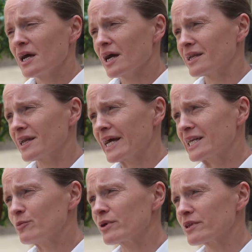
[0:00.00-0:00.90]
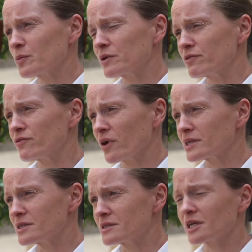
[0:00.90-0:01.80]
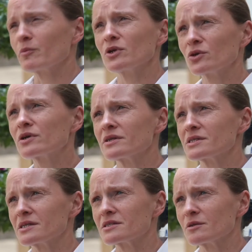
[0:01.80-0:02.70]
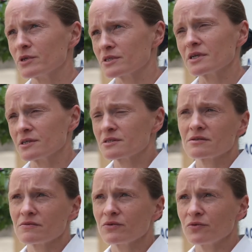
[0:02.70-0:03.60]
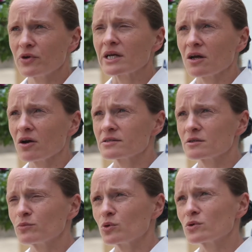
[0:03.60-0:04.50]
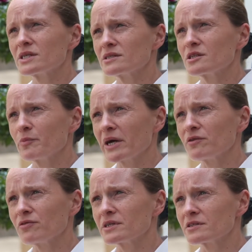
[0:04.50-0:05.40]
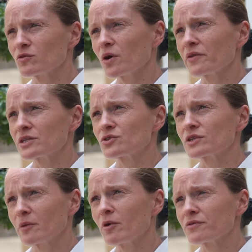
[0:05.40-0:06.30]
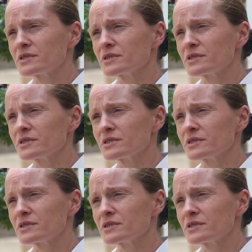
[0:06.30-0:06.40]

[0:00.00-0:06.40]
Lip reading: and anybody that we've invited to come and look at the system has realised and bought into the benefits of why they should come off